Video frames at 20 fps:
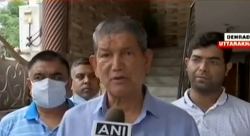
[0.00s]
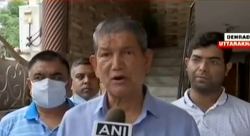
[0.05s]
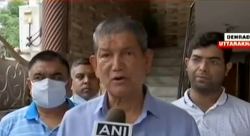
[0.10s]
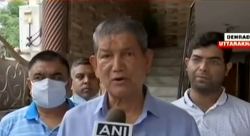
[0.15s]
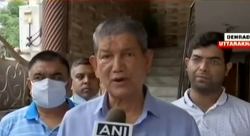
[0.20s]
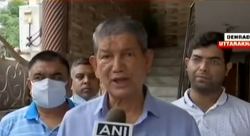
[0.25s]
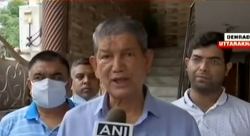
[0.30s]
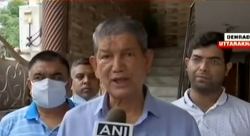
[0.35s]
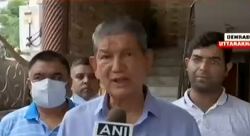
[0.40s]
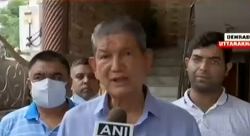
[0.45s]

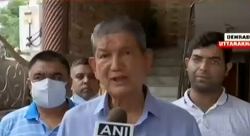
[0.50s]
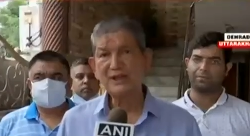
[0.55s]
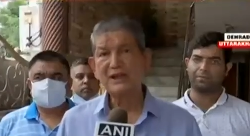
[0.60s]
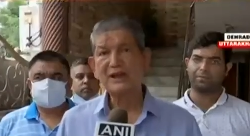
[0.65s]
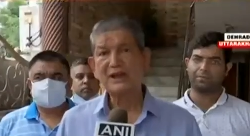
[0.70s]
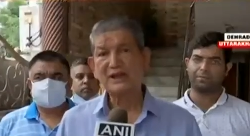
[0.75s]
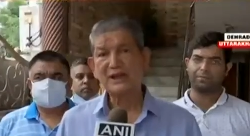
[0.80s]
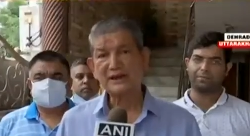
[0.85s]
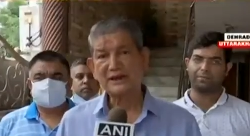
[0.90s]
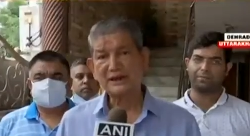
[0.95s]

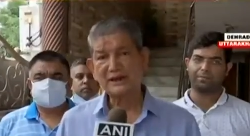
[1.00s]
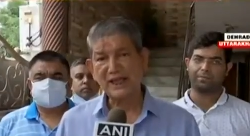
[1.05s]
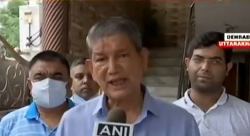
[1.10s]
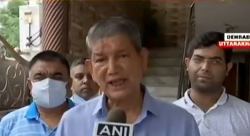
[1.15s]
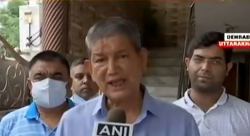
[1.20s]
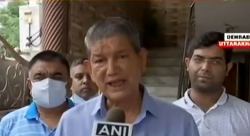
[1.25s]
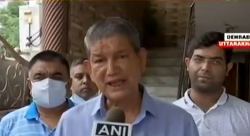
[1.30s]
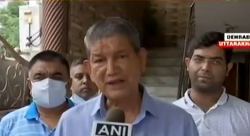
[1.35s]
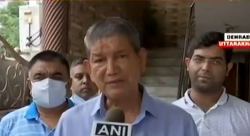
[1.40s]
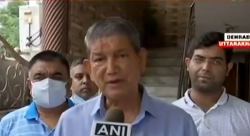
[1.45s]
Speaker 1: person for
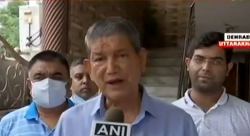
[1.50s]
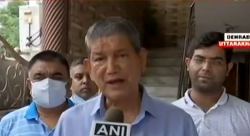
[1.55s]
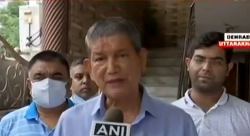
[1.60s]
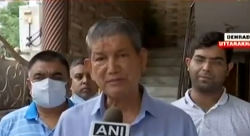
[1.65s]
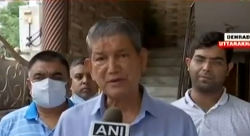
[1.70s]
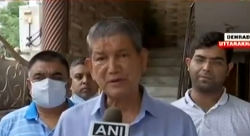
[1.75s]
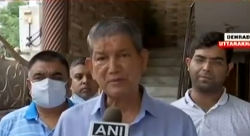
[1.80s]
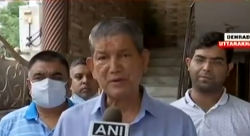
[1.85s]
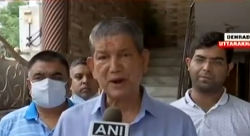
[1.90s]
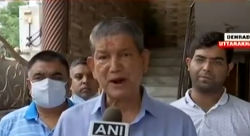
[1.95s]
whom the
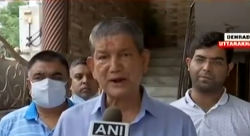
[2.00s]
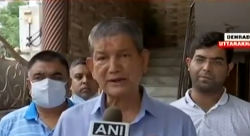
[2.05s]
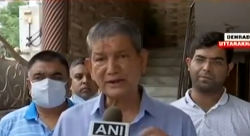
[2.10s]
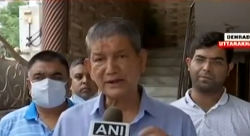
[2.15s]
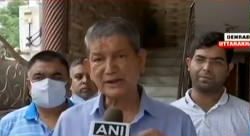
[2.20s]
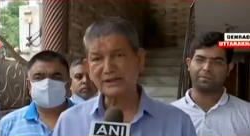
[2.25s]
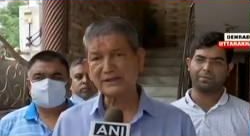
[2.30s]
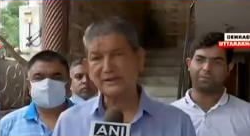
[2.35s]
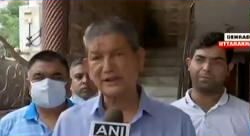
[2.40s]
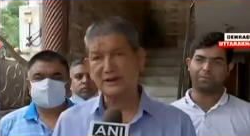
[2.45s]
statement
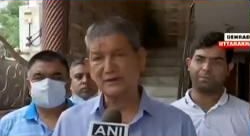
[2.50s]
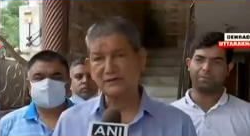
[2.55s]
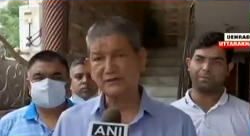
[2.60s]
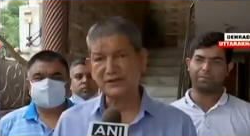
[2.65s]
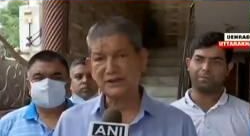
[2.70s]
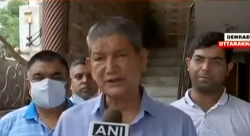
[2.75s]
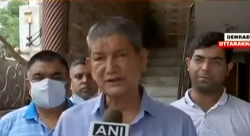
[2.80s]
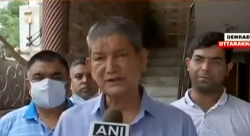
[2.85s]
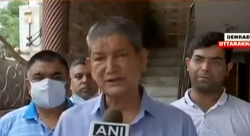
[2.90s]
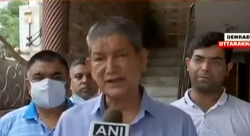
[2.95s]
has been
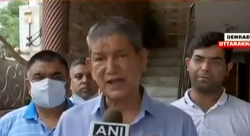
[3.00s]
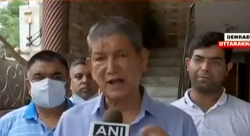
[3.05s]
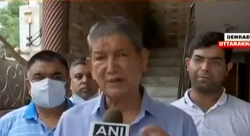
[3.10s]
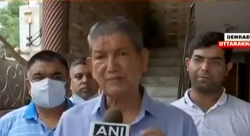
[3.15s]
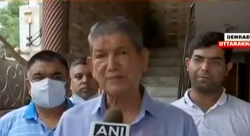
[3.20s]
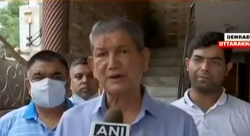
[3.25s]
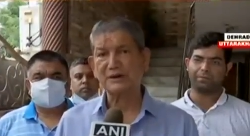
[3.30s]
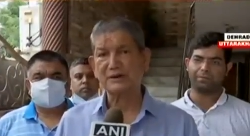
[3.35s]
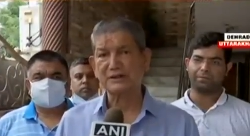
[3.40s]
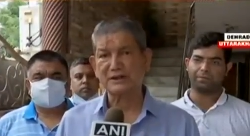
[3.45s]
made is
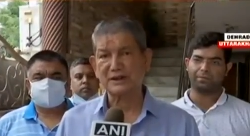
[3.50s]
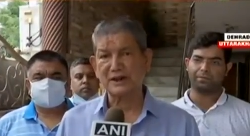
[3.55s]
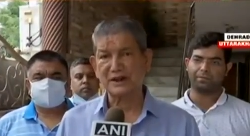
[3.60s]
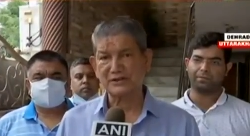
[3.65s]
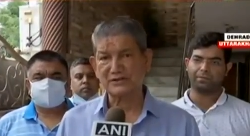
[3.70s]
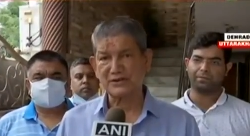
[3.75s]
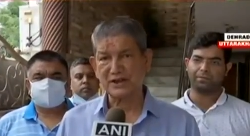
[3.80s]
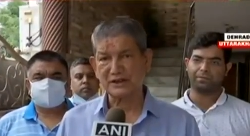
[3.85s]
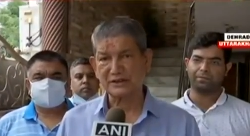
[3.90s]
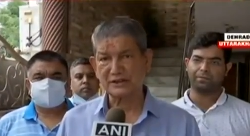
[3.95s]
not a
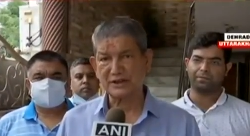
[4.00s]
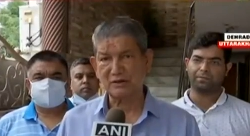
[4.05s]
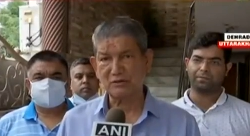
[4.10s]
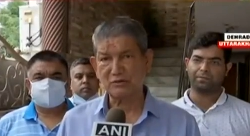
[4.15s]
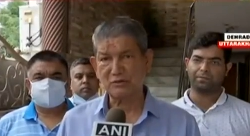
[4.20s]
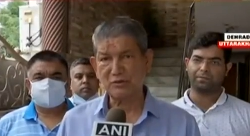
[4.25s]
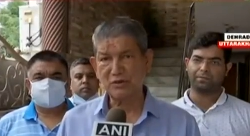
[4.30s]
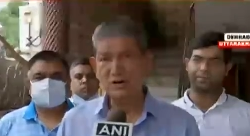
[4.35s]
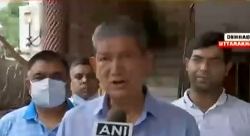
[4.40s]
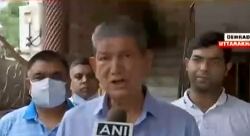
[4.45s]
member of the
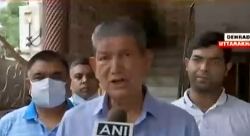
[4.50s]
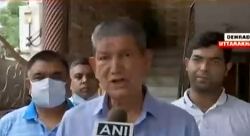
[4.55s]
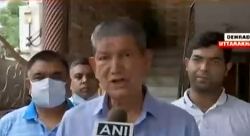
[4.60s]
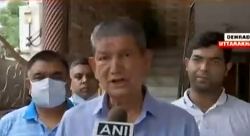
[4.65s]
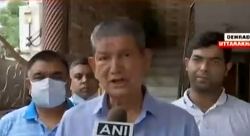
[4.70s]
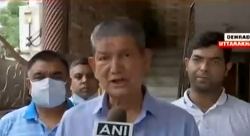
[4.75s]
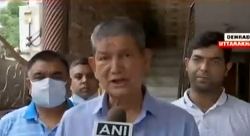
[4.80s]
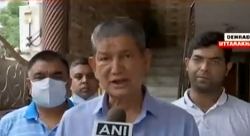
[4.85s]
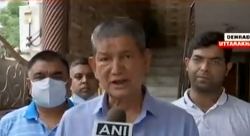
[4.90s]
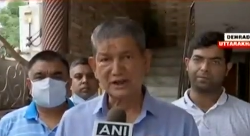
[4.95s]
party.
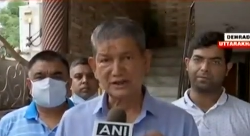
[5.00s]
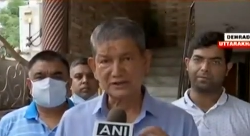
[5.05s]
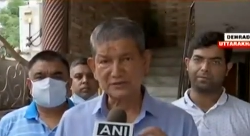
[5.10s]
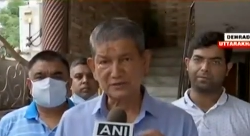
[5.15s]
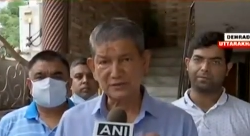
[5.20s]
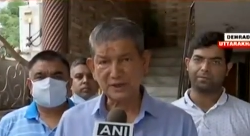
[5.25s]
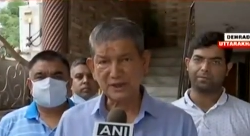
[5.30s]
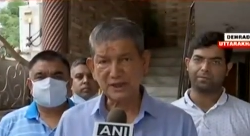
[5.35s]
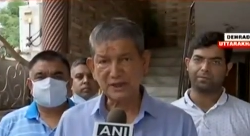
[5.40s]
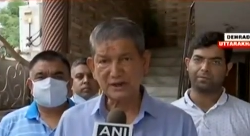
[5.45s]

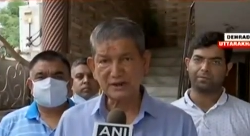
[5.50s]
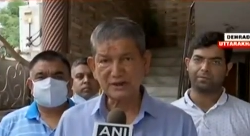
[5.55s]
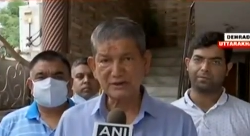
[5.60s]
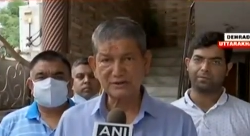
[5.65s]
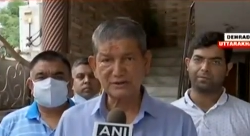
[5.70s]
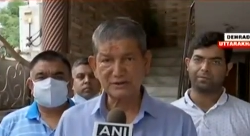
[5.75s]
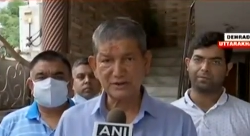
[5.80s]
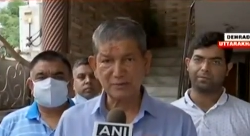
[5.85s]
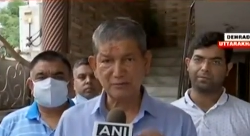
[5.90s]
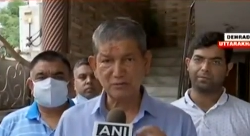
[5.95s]
Still, if such
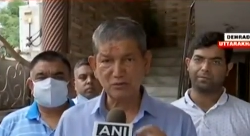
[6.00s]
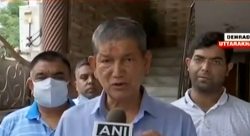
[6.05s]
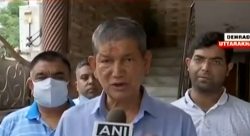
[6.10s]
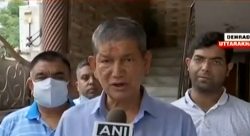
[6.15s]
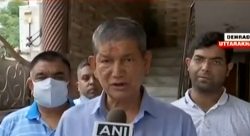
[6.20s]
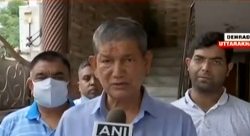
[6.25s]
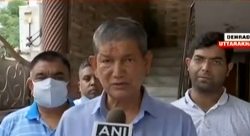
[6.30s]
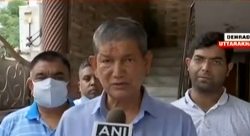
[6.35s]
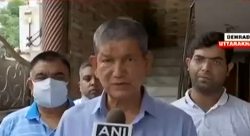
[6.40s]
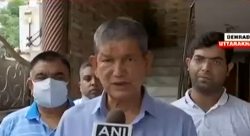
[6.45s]
statements
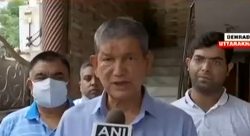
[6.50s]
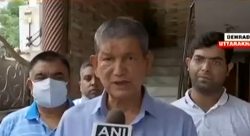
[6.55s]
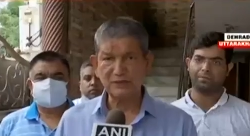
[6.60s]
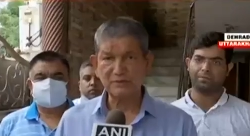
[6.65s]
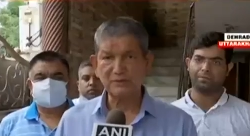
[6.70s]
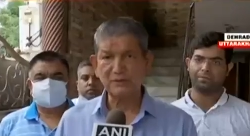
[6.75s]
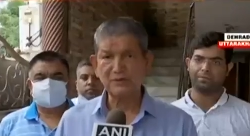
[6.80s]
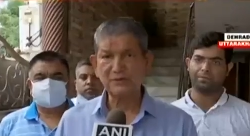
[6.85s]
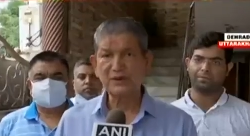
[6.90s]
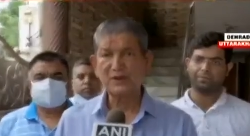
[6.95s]
have been
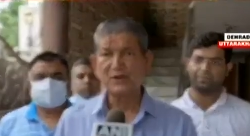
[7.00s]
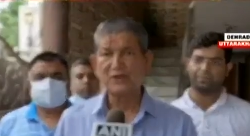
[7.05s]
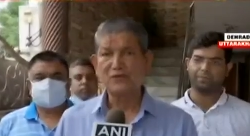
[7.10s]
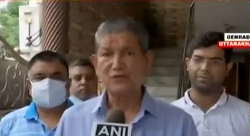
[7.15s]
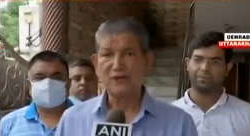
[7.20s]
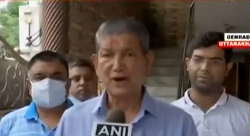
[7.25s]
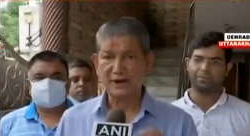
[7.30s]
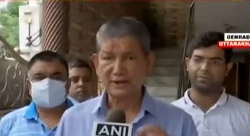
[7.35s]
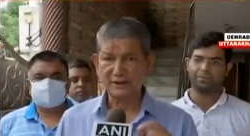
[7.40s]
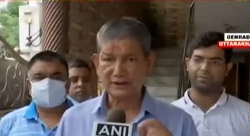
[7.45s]
made,
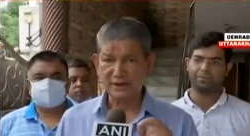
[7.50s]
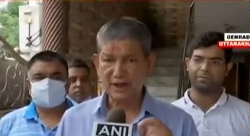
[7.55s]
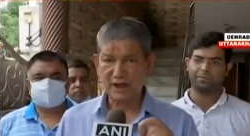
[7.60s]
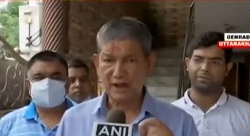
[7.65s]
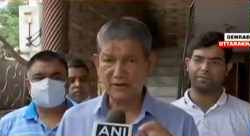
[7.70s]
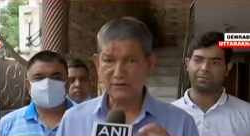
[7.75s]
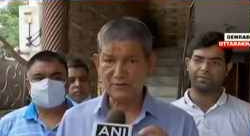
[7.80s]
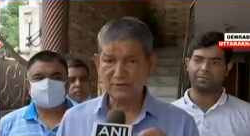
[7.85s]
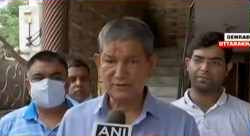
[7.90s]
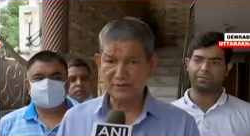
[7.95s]

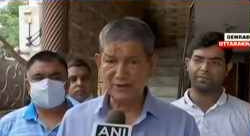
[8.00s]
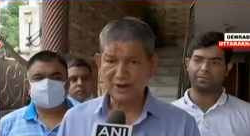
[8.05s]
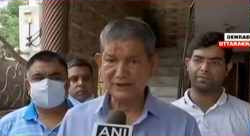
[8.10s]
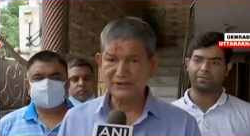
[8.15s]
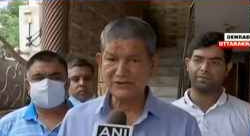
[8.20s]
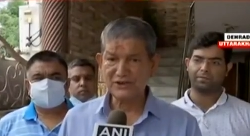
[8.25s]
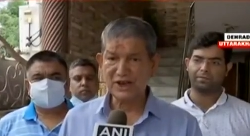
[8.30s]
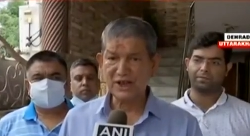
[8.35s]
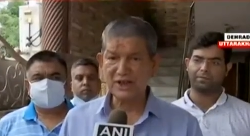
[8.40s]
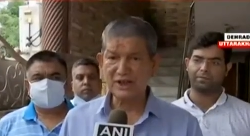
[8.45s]

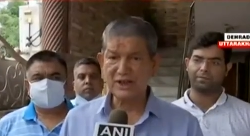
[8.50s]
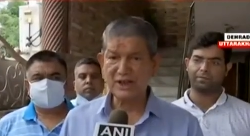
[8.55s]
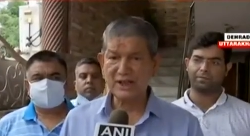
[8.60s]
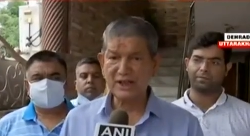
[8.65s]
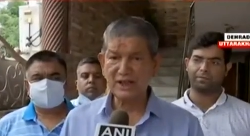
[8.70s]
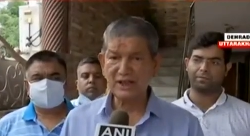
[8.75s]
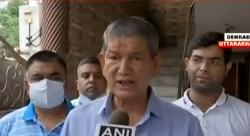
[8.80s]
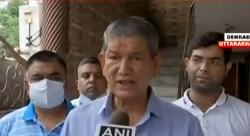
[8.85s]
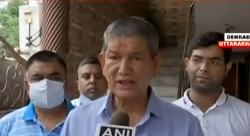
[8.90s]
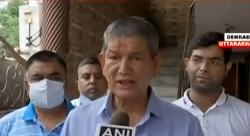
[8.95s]
then they
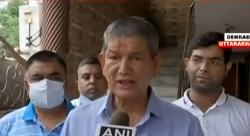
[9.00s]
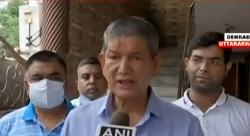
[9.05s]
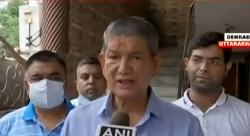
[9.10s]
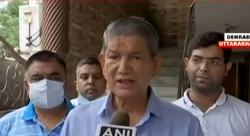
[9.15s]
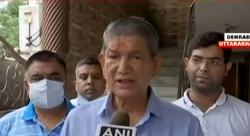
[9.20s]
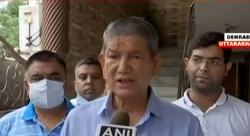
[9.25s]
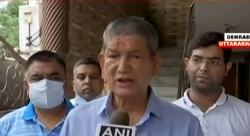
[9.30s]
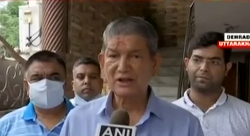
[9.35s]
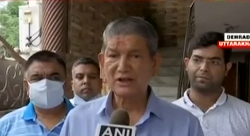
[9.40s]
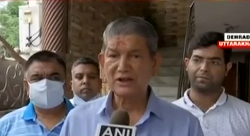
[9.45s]
will
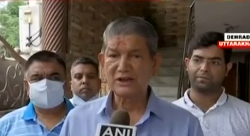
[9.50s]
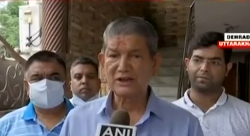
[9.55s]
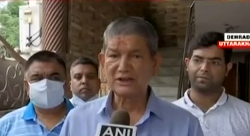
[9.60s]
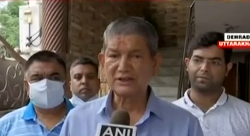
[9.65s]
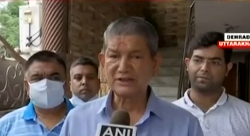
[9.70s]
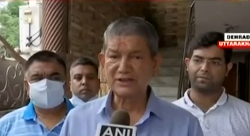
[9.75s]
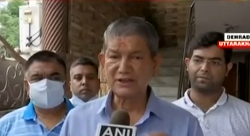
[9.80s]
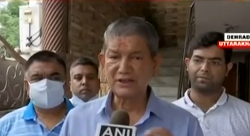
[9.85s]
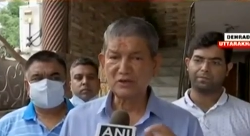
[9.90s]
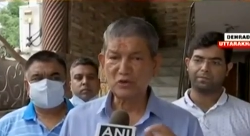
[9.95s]
definitely take
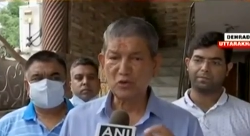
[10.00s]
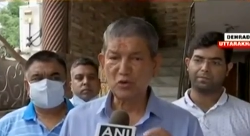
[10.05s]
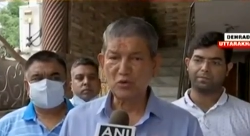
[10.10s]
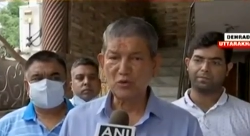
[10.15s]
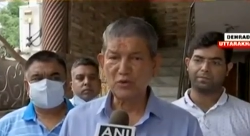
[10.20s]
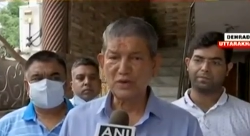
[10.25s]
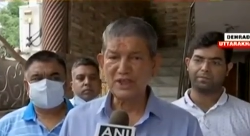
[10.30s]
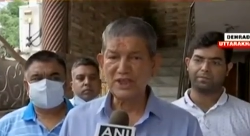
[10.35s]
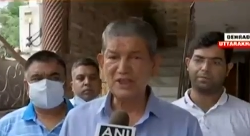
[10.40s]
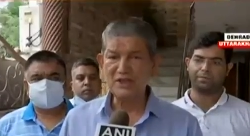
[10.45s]
action
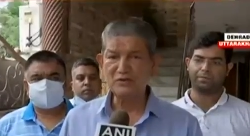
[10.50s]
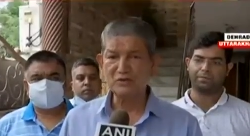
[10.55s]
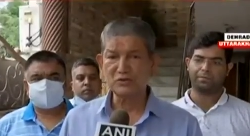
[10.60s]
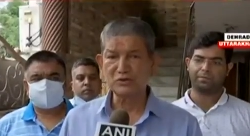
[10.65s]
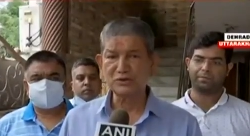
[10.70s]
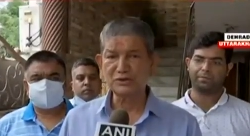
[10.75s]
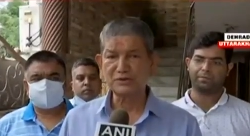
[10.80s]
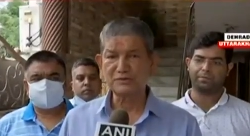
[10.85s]
over it.